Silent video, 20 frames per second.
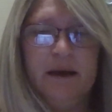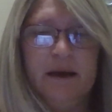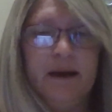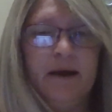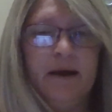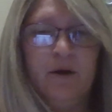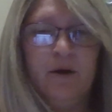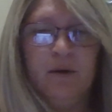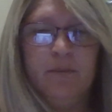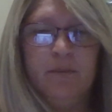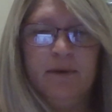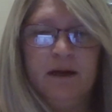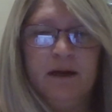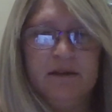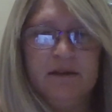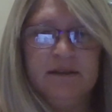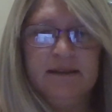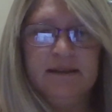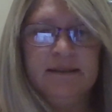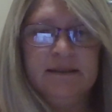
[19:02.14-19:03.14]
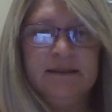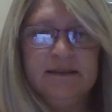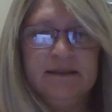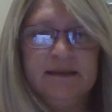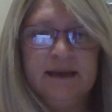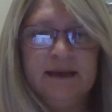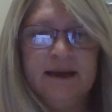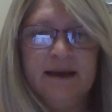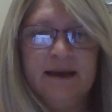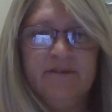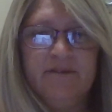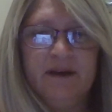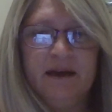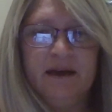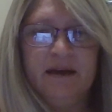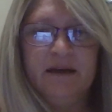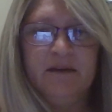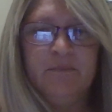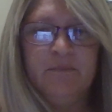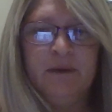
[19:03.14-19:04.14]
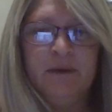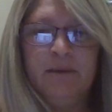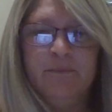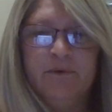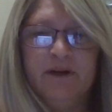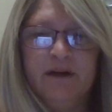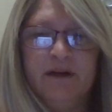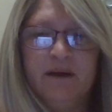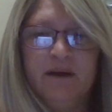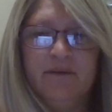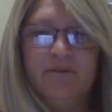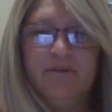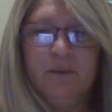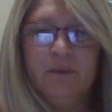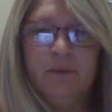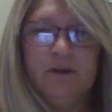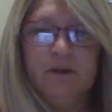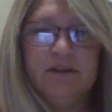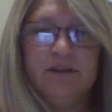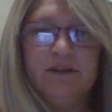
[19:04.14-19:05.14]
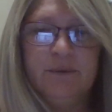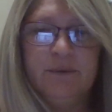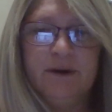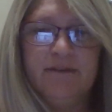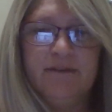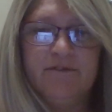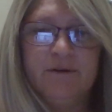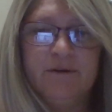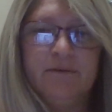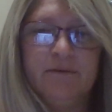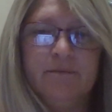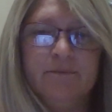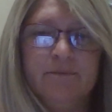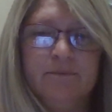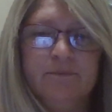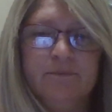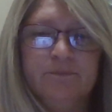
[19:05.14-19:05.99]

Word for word: And I hope Huxley doesn't have any memory of it whatsoever.